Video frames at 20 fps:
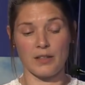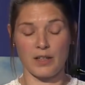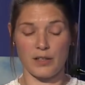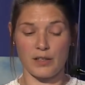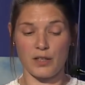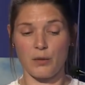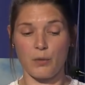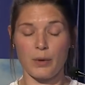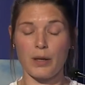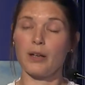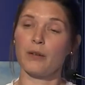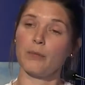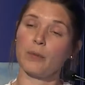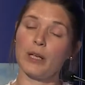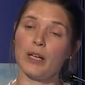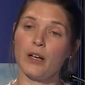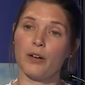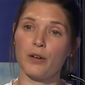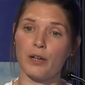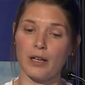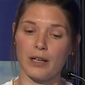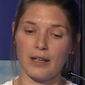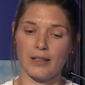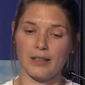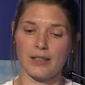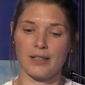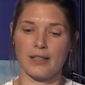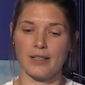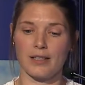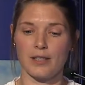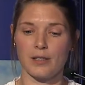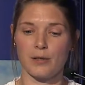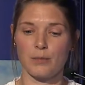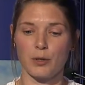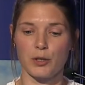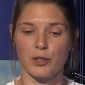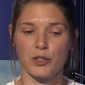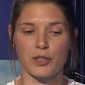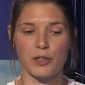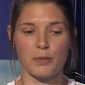so we localized this as
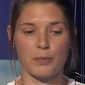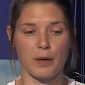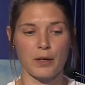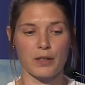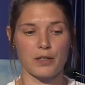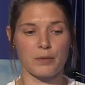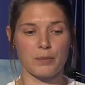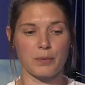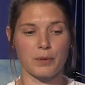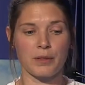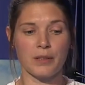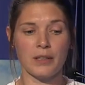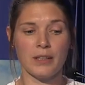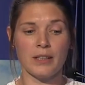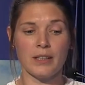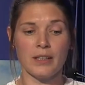much as possible.